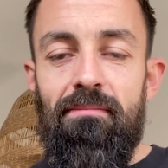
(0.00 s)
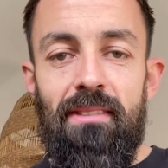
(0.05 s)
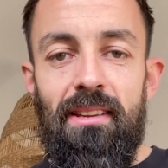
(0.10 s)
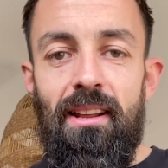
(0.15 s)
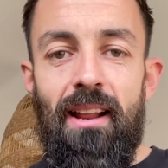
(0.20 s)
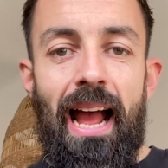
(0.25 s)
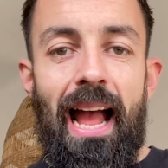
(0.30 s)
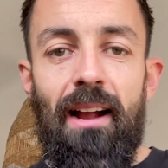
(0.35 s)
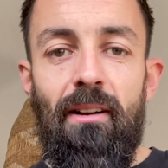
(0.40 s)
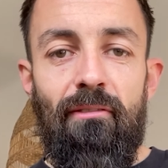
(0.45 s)

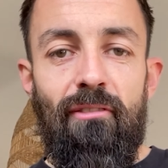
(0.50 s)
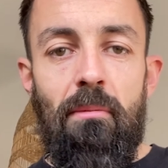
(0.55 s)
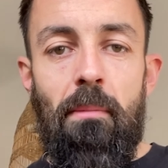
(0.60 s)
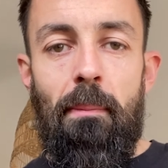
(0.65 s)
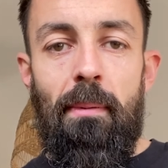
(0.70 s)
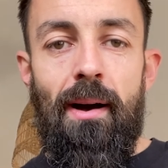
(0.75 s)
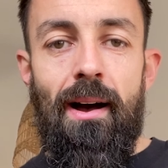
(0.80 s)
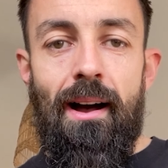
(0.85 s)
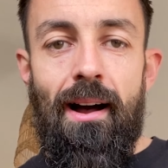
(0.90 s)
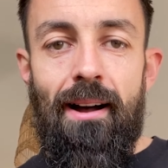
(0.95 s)
hang from
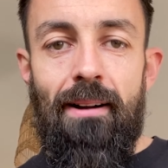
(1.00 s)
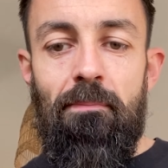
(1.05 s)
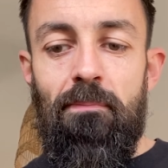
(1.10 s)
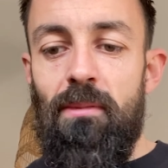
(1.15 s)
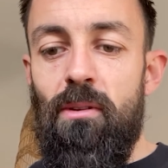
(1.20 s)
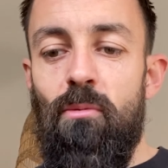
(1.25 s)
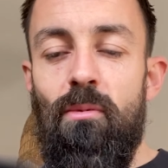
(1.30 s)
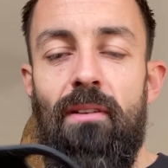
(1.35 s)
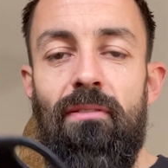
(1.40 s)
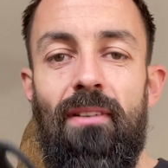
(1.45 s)
bar
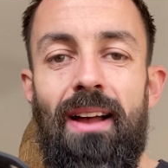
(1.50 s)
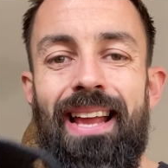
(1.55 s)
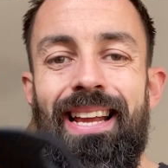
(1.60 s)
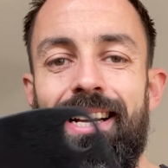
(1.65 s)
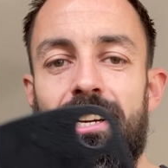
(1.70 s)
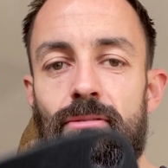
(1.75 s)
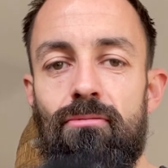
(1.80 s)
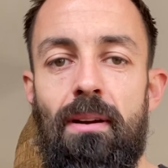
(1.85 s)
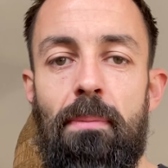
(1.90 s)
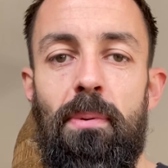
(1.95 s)
with a
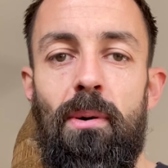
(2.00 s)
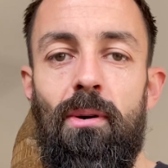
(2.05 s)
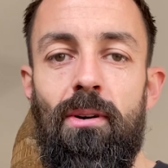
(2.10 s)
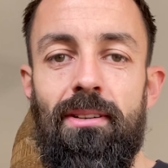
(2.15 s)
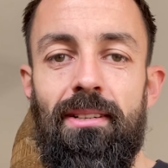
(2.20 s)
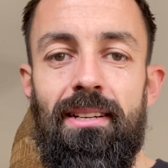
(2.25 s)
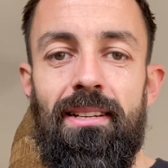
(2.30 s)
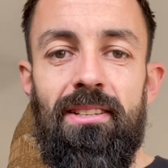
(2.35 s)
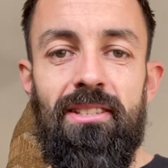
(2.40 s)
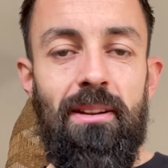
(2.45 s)
grip
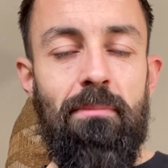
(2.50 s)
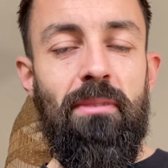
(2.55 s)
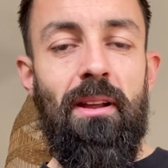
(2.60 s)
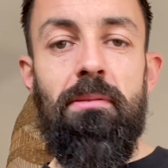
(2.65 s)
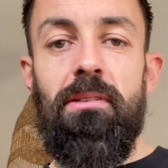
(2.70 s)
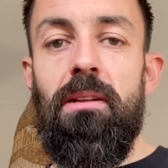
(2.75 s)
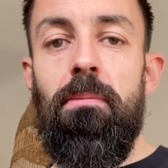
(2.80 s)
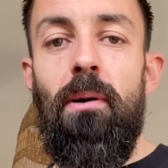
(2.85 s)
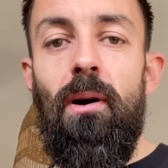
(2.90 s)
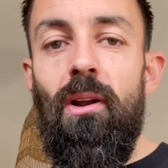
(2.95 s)
on, sometimes
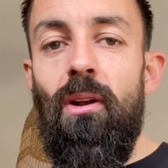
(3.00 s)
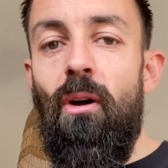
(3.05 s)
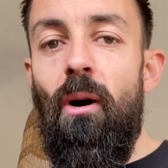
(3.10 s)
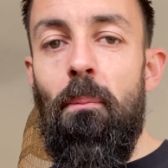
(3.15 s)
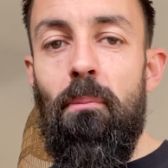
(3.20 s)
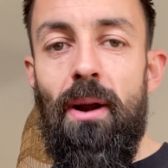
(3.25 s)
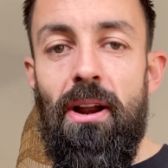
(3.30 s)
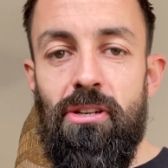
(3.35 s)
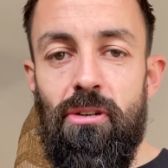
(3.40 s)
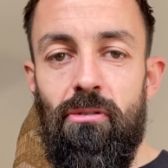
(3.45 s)
you put a lot of
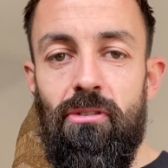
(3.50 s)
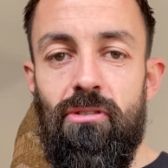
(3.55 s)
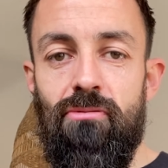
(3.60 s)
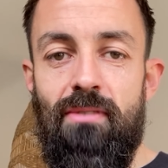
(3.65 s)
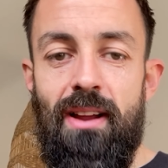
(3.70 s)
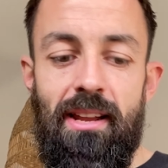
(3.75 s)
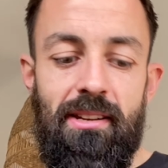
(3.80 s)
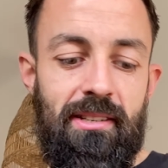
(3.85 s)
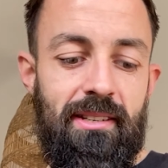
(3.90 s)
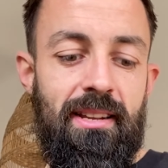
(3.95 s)
pressure on your
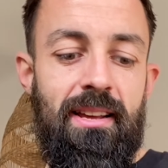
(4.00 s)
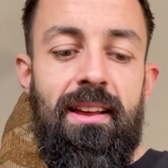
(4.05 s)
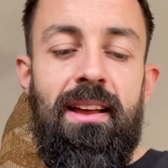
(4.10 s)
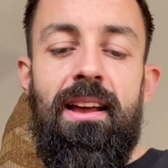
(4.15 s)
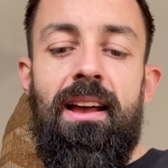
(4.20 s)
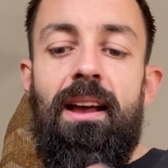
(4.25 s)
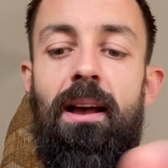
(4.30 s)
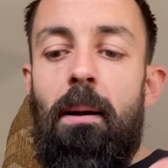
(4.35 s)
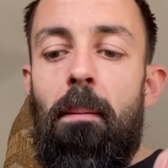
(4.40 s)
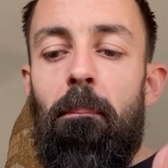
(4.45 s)
wrist.
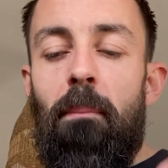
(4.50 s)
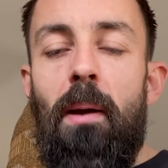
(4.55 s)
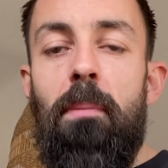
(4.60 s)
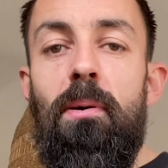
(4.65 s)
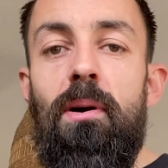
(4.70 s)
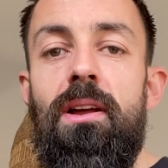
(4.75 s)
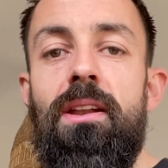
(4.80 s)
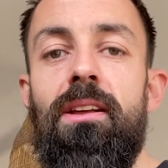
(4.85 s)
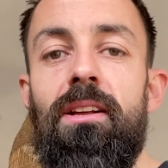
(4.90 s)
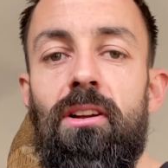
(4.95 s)
By
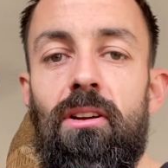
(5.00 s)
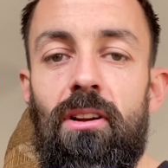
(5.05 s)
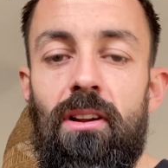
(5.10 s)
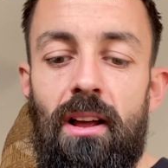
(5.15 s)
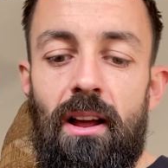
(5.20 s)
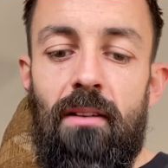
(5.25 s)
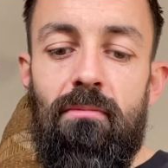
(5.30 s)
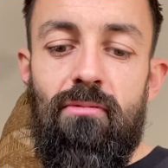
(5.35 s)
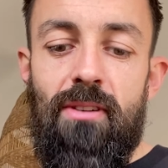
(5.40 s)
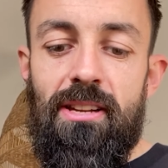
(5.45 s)
putting
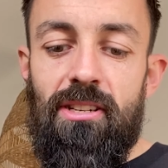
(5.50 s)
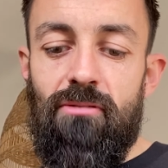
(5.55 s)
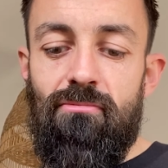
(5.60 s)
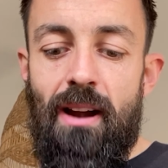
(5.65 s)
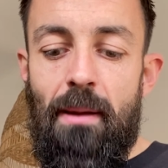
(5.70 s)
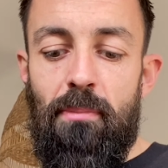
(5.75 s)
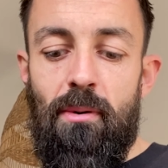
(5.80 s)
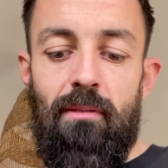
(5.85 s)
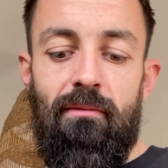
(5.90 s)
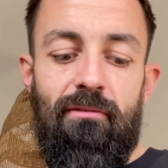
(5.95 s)
a wrist
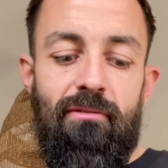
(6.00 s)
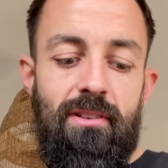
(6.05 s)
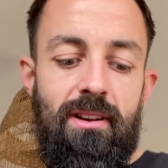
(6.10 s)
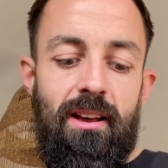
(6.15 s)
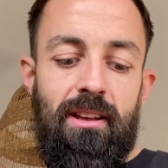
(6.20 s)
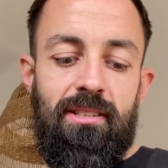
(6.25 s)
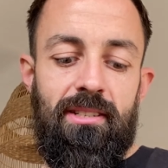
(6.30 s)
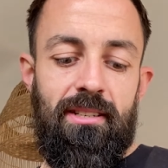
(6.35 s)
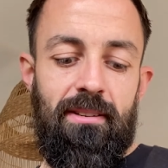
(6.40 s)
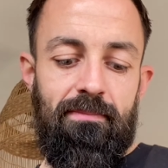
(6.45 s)
wrap on
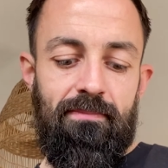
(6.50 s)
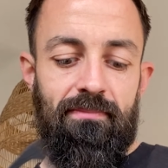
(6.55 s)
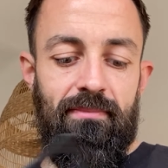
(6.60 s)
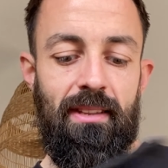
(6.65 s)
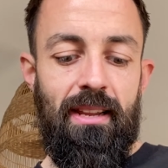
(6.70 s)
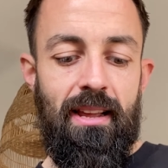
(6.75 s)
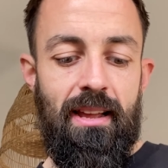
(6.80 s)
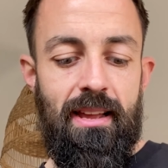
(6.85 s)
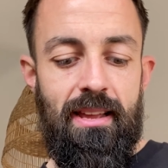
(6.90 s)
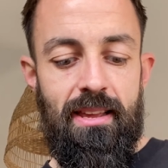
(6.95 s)
first,
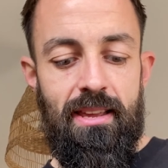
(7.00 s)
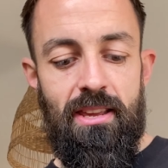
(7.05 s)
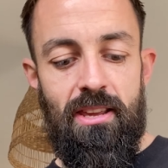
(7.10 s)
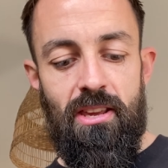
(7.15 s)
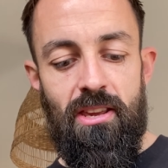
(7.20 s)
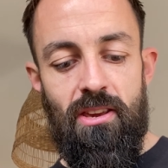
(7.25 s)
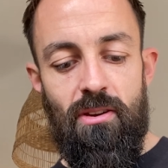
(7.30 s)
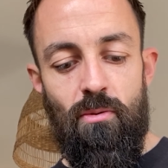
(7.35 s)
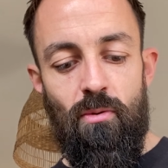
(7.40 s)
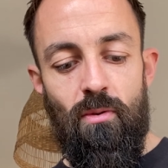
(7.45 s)

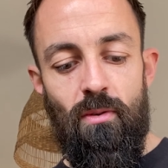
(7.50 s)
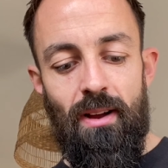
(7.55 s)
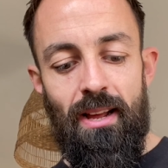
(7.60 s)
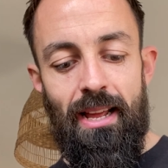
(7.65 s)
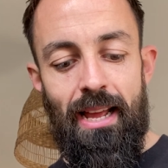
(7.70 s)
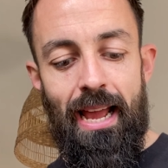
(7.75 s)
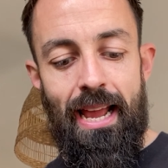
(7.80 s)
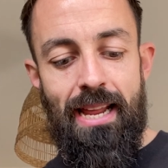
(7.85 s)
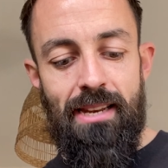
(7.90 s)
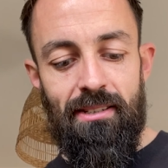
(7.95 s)
you'll
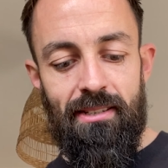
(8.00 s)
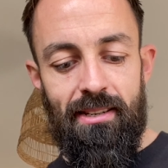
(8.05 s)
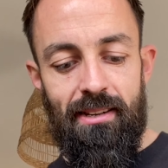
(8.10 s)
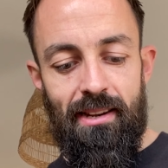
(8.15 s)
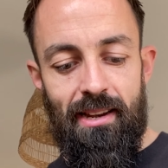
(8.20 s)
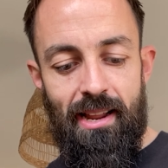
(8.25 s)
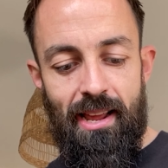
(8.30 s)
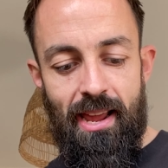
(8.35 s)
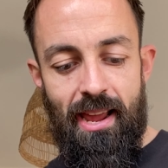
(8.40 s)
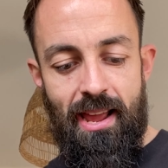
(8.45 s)

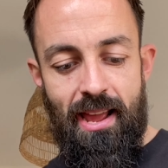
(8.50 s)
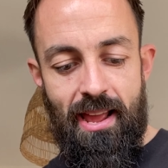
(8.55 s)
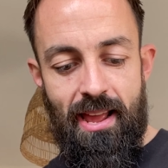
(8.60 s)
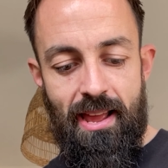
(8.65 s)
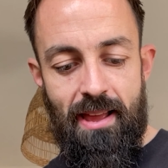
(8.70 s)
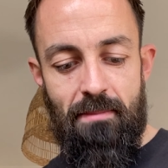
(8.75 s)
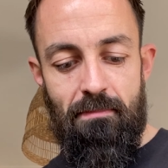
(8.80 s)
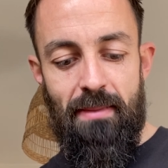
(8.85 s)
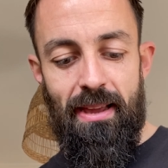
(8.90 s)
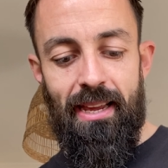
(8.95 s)
instantly
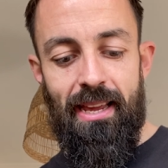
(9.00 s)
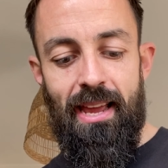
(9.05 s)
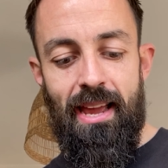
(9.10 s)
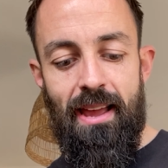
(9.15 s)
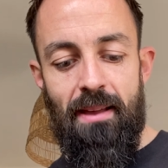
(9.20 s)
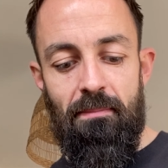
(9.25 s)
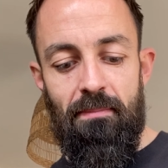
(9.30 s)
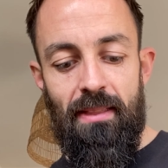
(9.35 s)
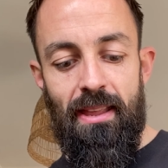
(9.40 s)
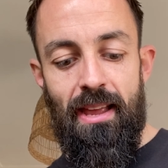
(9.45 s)
make
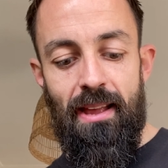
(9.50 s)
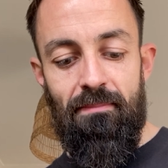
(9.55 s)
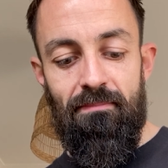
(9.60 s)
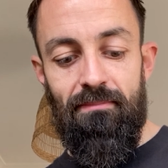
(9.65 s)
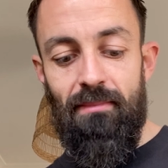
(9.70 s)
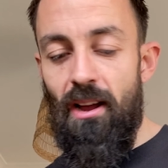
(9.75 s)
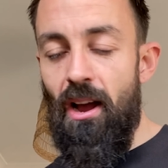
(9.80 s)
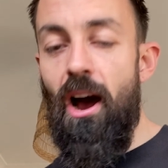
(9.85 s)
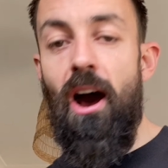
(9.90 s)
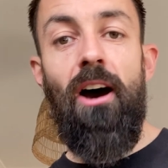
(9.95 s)
it
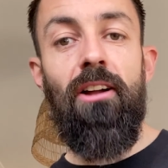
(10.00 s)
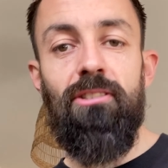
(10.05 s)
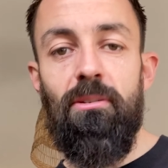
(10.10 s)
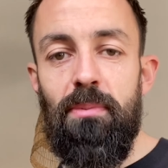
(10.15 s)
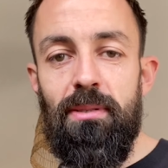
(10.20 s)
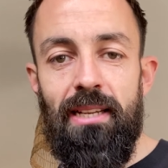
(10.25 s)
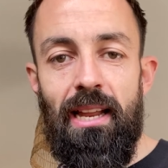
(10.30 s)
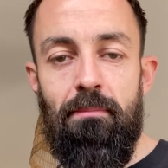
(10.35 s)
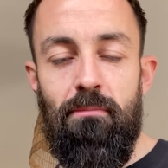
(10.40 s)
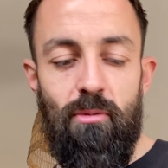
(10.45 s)

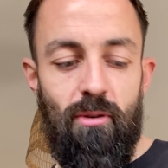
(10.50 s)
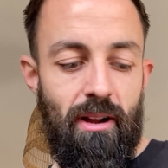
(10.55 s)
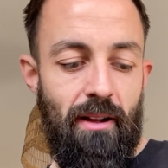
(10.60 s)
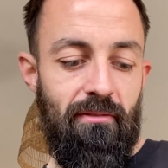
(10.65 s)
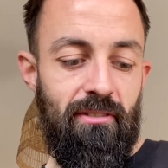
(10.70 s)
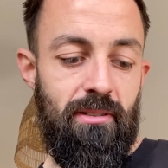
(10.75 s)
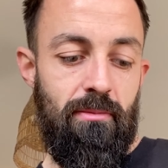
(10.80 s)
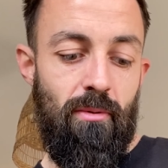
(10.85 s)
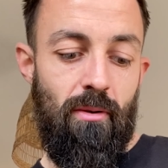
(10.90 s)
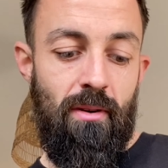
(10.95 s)
100% more
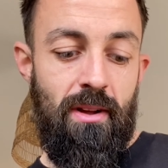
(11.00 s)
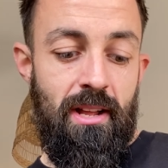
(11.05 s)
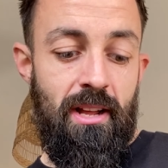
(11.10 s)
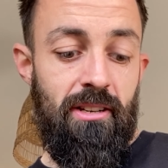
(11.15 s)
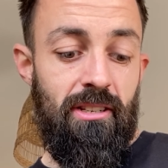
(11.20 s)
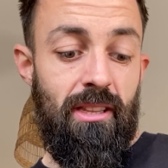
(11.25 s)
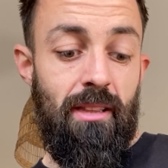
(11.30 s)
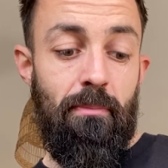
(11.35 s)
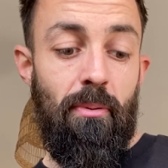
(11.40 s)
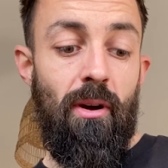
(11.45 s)
comfortable,
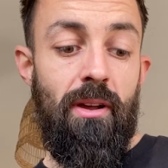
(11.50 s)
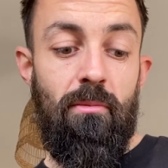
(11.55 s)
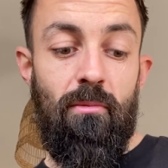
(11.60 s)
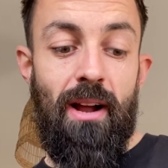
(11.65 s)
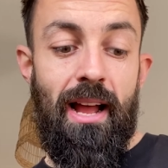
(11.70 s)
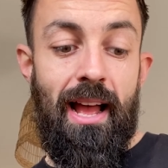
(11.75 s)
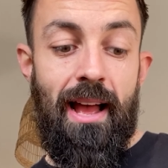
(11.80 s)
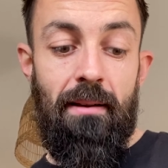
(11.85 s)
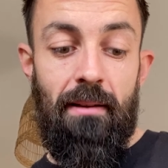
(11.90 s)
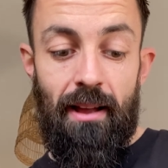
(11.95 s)
to the point
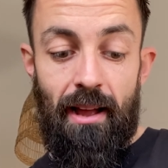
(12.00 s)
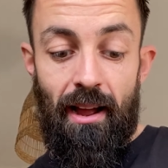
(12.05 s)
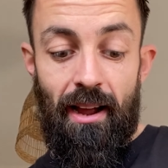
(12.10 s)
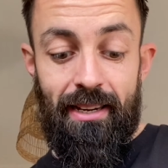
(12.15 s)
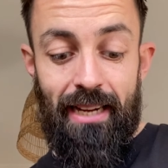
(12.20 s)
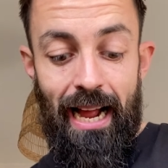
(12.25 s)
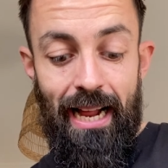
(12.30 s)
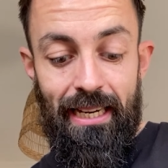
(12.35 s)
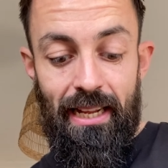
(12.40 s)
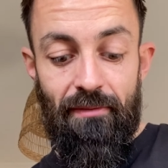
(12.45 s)
where I
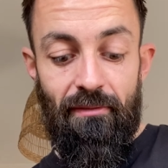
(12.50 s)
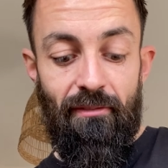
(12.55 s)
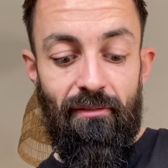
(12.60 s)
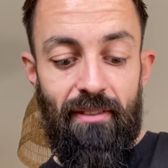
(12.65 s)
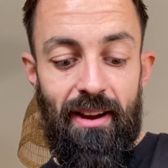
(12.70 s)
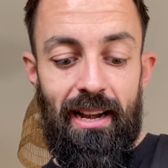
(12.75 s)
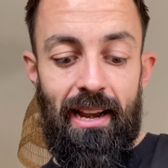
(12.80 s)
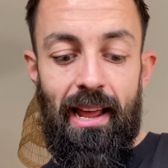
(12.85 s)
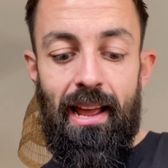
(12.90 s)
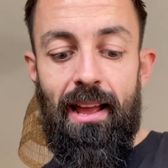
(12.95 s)
can't even
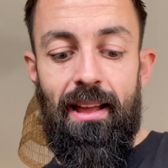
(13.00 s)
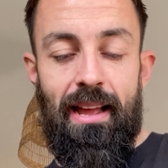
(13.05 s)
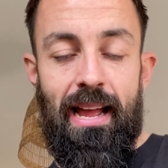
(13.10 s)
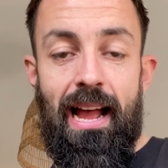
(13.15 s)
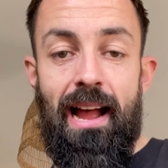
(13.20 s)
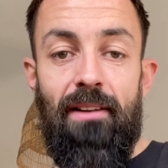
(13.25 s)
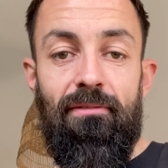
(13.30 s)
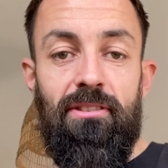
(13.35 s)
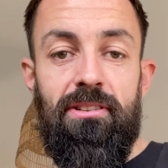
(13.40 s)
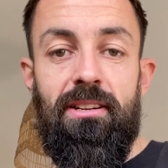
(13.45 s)
feel it
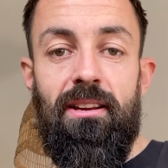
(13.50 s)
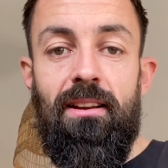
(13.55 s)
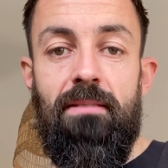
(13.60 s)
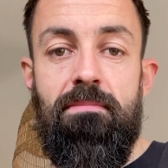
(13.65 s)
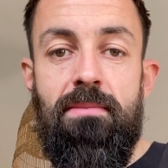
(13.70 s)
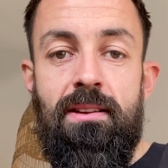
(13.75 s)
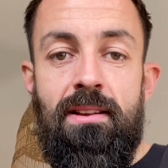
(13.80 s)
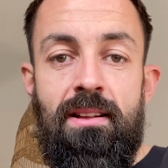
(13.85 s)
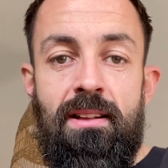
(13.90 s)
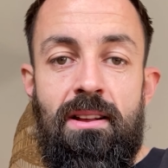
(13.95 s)
half the time
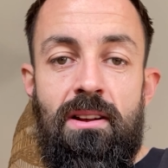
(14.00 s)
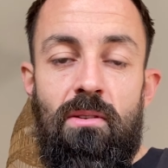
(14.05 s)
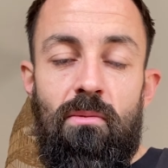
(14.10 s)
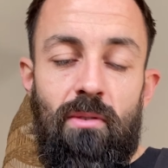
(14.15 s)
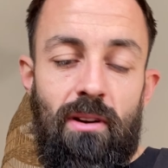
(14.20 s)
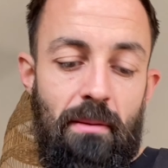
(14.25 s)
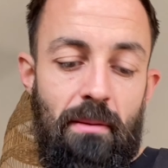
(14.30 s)
when I